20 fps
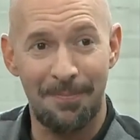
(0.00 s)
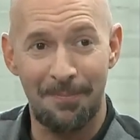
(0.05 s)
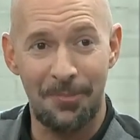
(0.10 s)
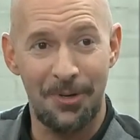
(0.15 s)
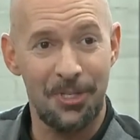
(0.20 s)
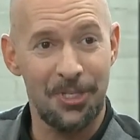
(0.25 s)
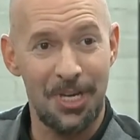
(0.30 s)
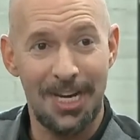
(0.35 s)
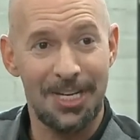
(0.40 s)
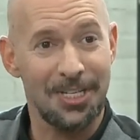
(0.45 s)

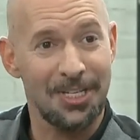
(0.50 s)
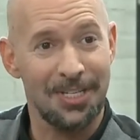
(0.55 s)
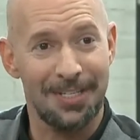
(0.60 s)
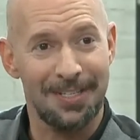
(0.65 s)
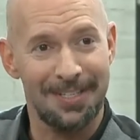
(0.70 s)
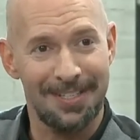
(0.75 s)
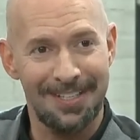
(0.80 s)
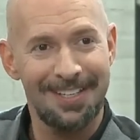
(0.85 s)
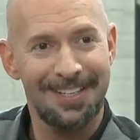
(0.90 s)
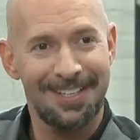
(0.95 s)

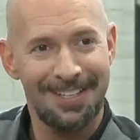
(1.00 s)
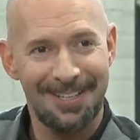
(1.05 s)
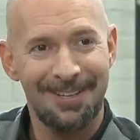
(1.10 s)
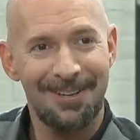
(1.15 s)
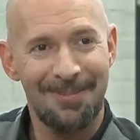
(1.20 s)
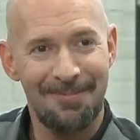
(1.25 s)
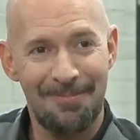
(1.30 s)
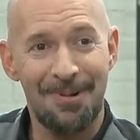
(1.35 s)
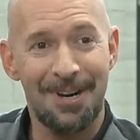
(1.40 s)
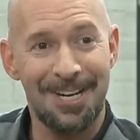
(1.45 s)
rejection
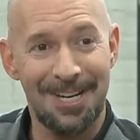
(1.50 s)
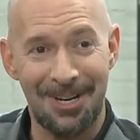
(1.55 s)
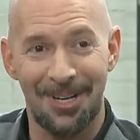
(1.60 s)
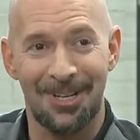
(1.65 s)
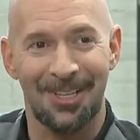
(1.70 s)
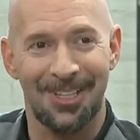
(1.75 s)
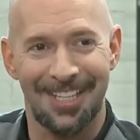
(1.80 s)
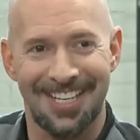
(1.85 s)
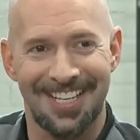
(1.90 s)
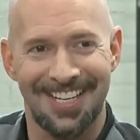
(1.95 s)
early pretty
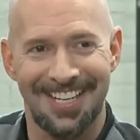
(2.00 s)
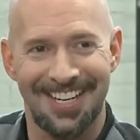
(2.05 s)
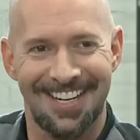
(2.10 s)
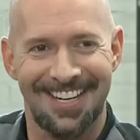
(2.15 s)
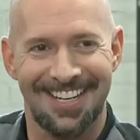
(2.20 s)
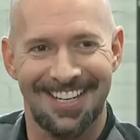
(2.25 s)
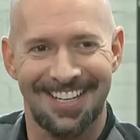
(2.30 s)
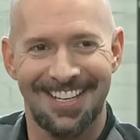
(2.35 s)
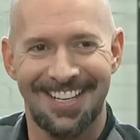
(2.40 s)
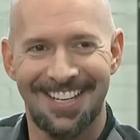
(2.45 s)
early
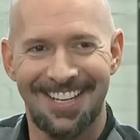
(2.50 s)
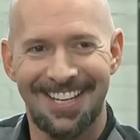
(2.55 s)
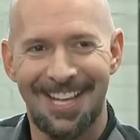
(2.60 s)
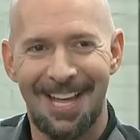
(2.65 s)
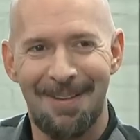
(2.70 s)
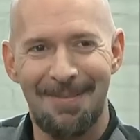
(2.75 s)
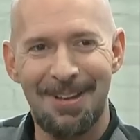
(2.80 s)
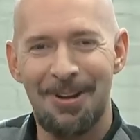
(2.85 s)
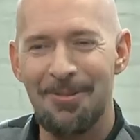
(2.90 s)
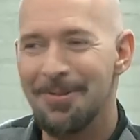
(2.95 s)
yeah i
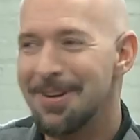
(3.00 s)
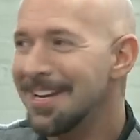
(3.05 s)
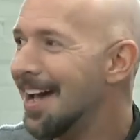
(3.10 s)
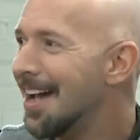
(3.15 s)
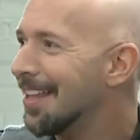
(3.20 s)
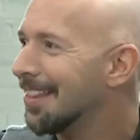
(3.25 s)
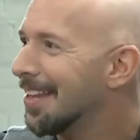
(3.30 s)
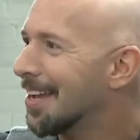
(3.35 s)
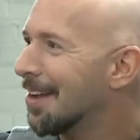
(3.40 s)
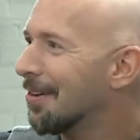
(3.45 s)
mean who would
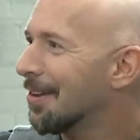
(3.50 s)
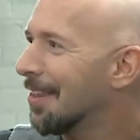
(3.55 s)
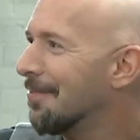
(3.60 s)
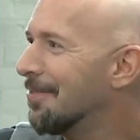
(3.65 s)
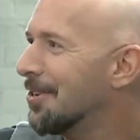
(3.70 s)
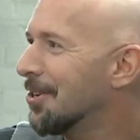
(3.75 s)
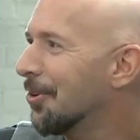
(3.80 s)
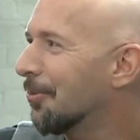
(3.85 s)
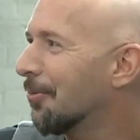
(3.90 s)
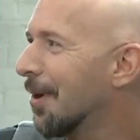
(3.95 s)
not like
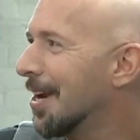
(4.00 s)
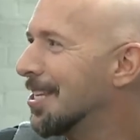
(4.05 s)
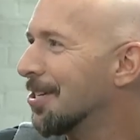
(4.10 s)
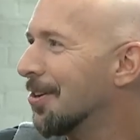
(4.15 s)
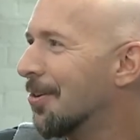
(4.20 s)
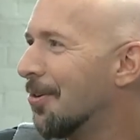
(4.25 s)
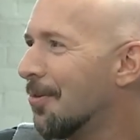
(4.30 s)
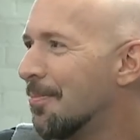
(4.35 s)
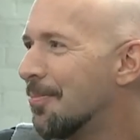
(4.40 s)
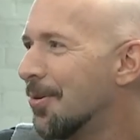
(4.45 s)
11 year old writes
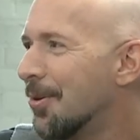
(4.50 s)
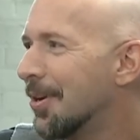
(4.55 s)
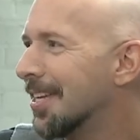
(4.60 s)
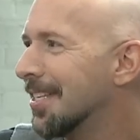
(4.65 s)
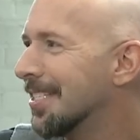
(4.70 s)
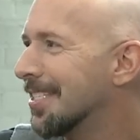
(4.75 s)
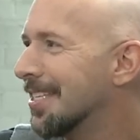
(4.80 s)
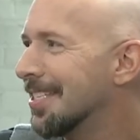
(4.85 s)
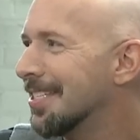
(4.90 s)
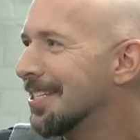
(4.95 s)
a whole book
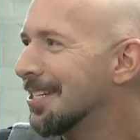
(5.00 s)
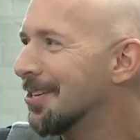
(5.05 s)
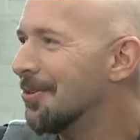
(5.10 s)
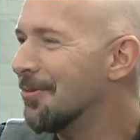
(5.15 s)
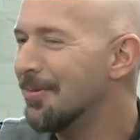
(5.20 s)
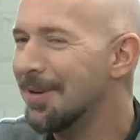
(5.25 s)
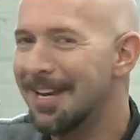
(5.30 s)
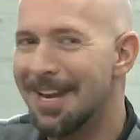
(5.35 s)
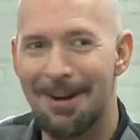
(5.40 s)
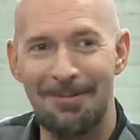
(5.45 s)
and sends it to you
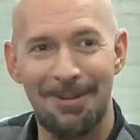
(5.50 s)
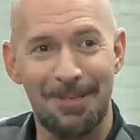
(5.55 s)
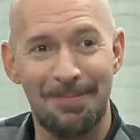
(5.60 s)
who would not